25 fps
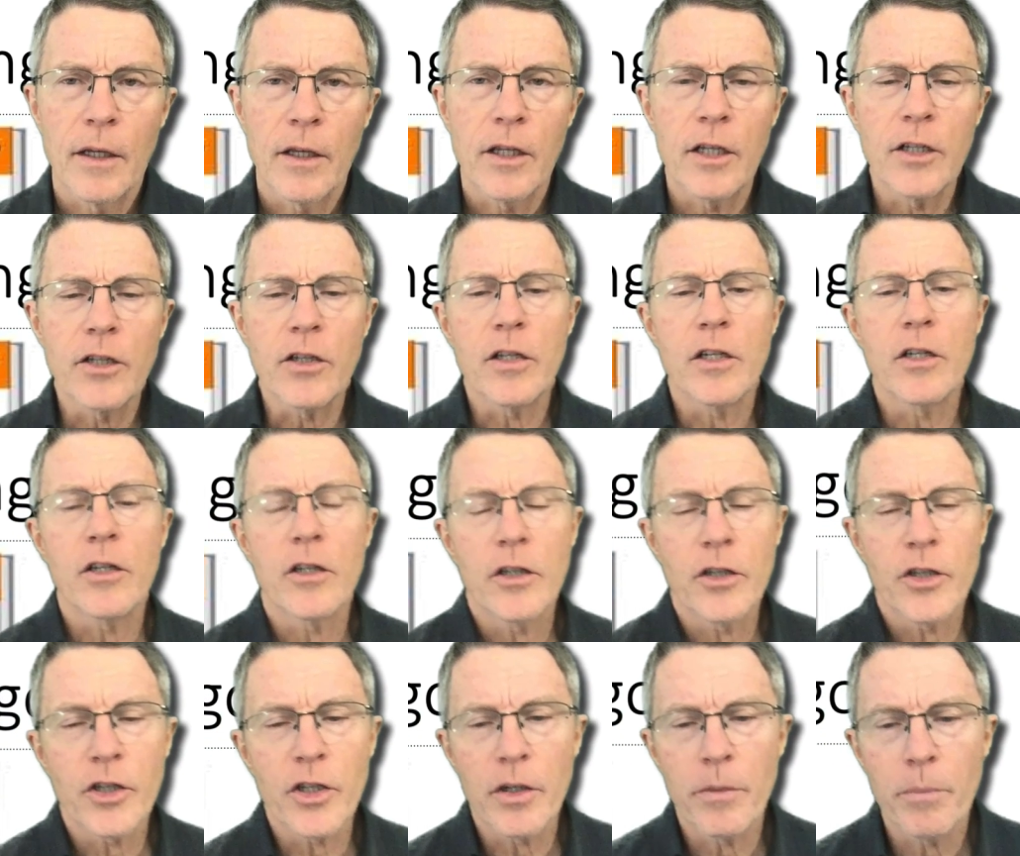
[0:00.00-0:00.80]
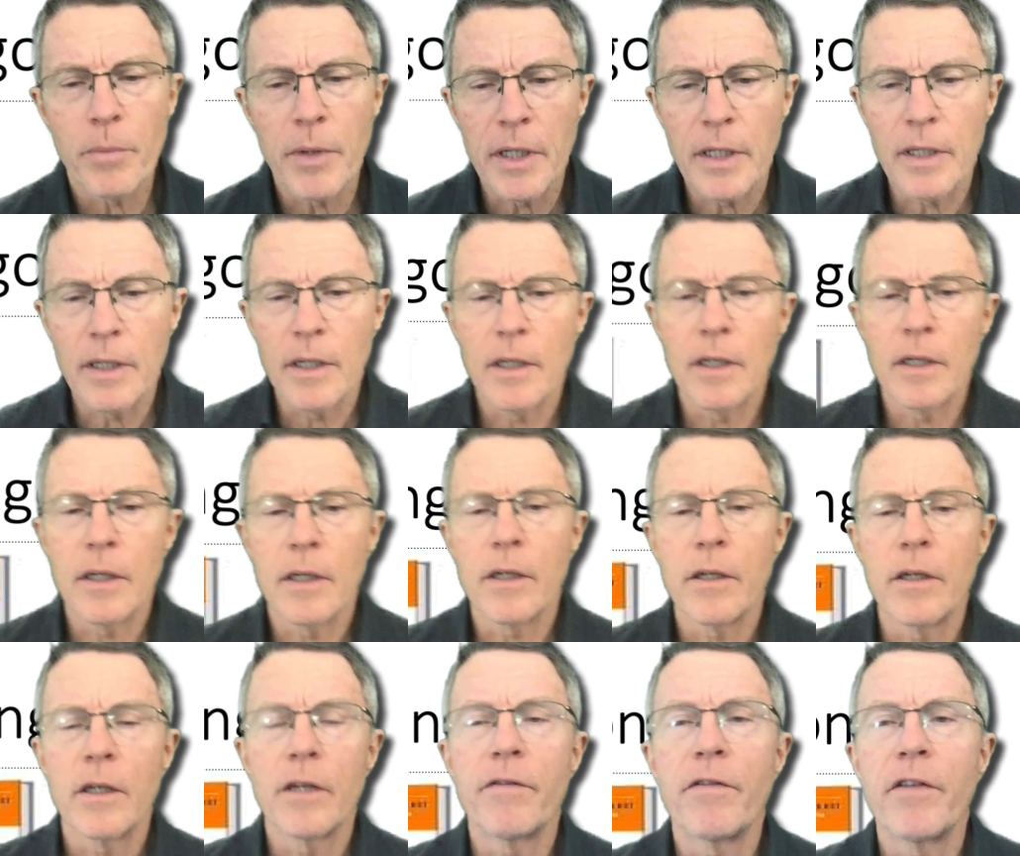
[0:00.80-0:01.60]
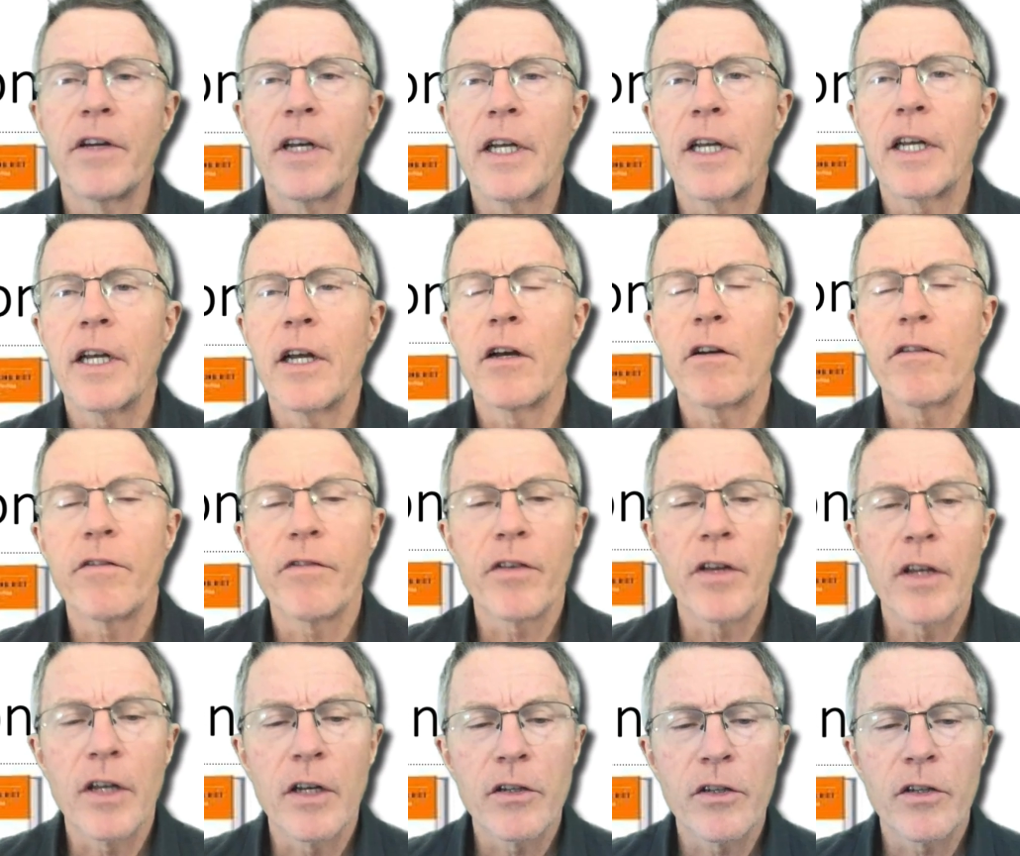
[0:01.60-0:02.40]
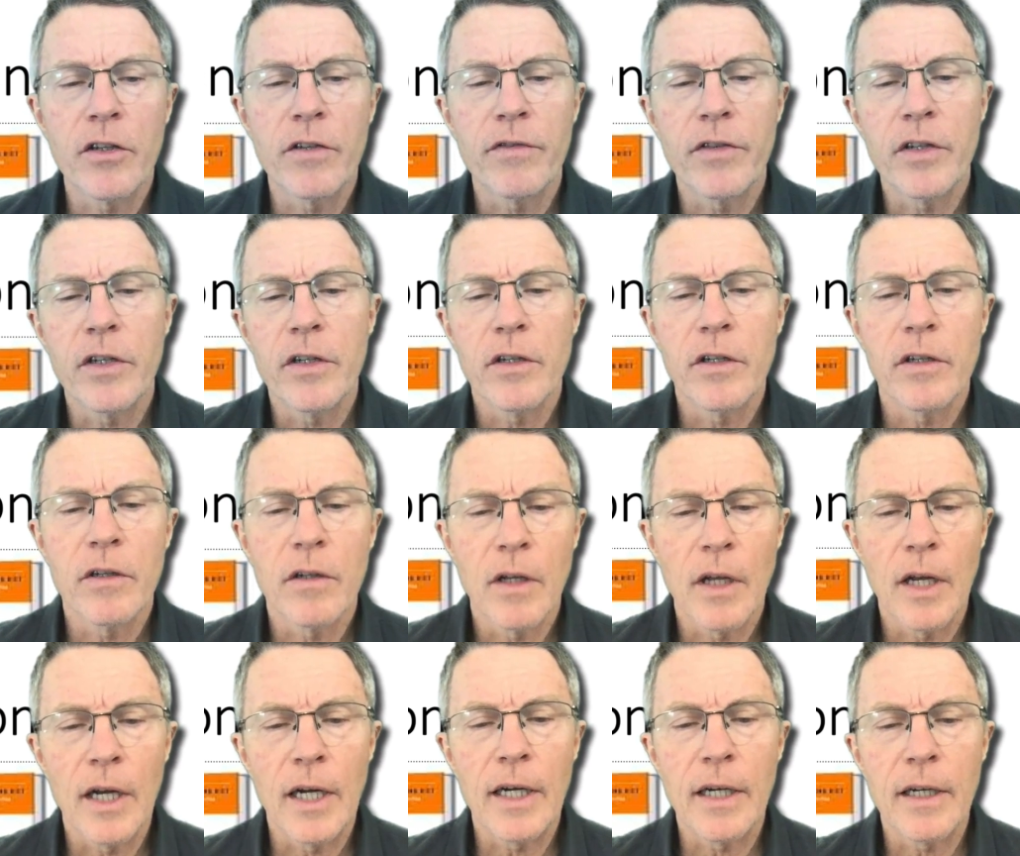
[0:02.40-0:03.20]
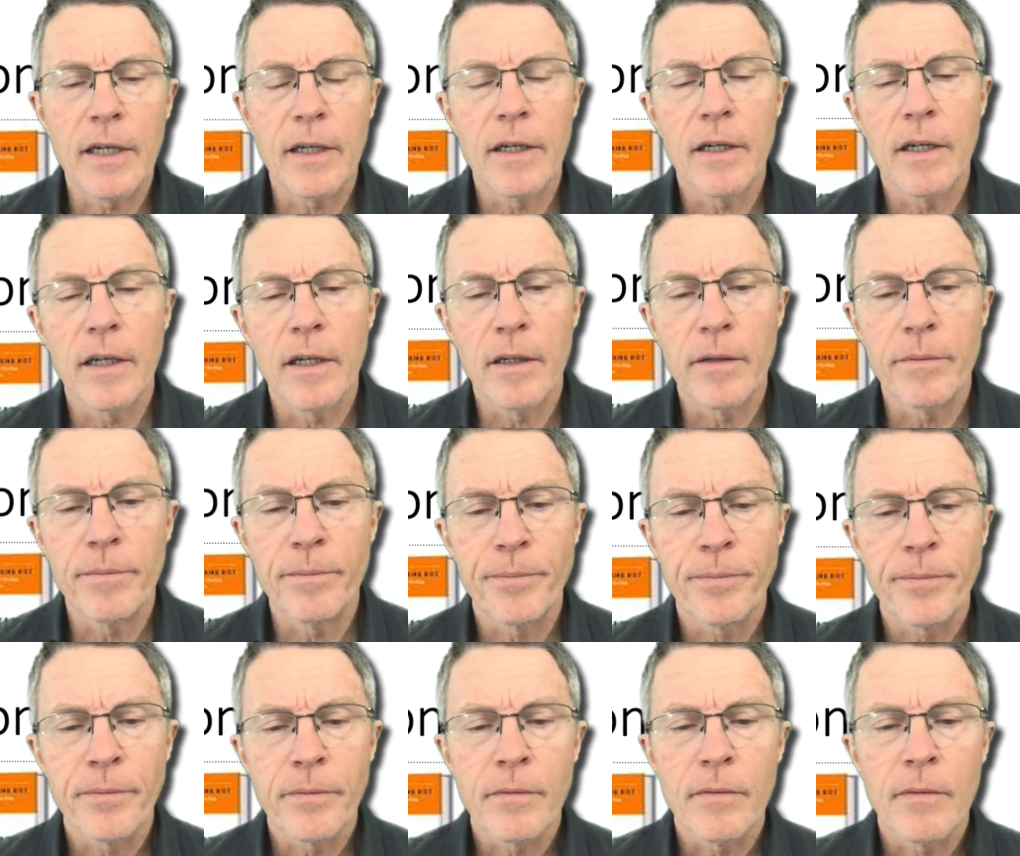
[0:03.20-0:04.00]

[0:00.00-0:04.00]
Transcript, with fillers: This should be a good video for those of you who like um,